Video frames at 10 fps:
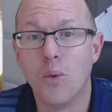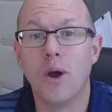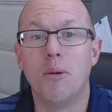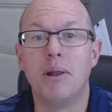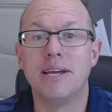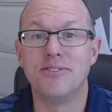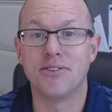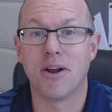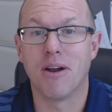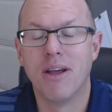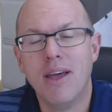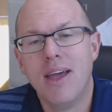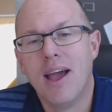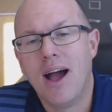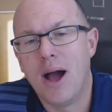Well played, sir.
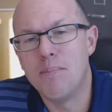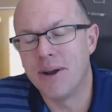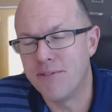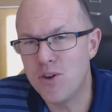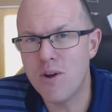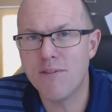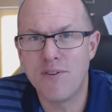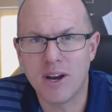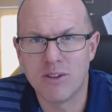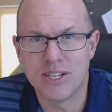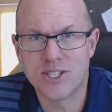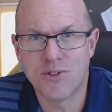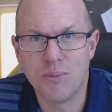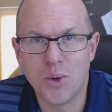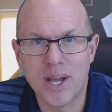But if you're a Federalist
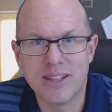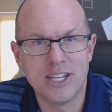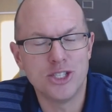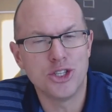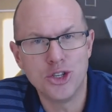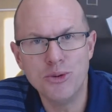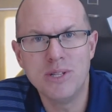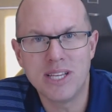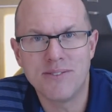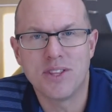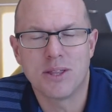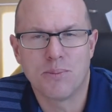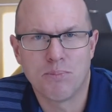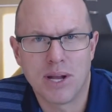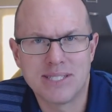from New England, you believe that the
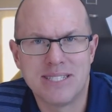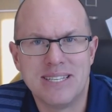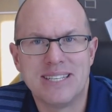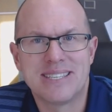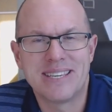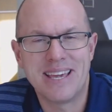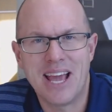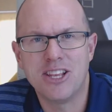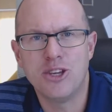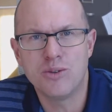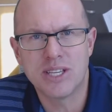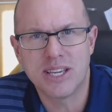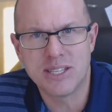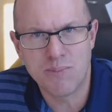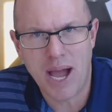president is again using
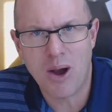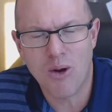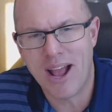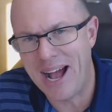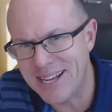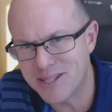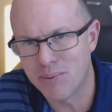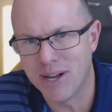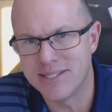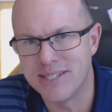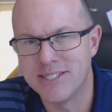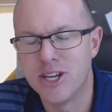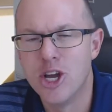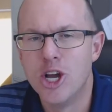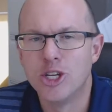his power as a
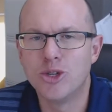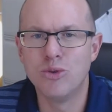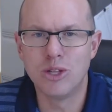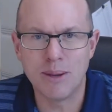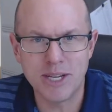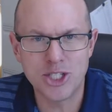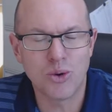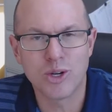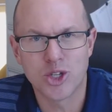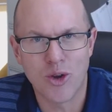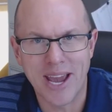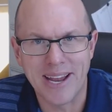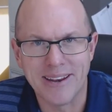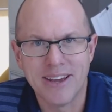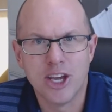president to limit your
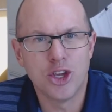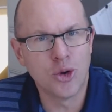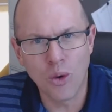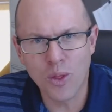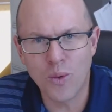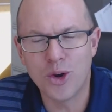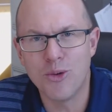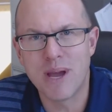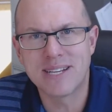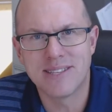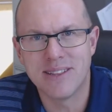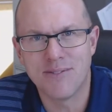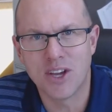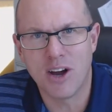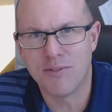trade. You're the one who makes the living